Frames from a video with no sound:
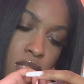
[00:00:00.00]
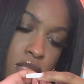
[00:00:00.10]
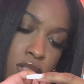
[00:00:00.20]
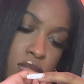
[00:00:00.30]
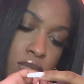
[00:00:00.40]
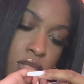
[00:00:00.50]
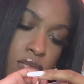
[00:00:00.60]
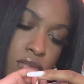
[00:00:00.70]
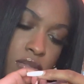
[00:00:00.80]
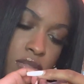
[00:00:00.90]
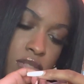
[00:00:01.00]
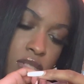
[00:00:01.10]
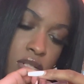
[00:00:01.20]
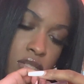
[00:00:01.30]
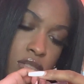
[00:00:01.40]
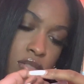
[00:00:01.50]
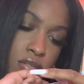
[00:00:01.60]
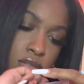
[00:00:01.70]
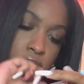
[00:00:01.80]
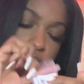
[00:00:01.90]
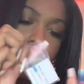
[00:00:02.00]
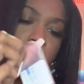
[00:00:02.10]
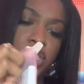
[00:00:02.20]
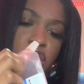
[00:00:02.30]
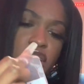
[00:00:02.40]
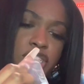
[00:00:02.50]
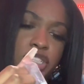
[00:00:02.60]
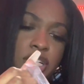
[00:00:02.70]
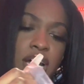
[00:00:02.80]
you specifically your charger only. Or the charger.